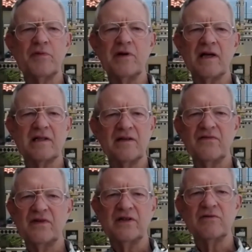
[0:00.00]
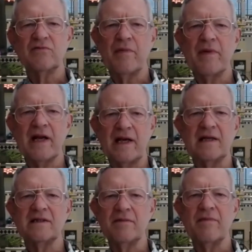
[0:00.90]
productive years
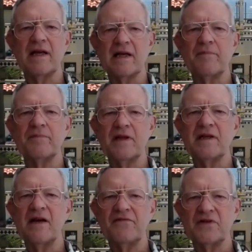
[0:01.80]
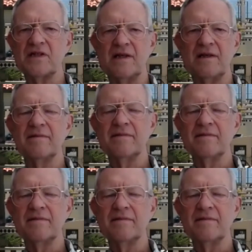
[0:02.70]
remaining to make up the deficit.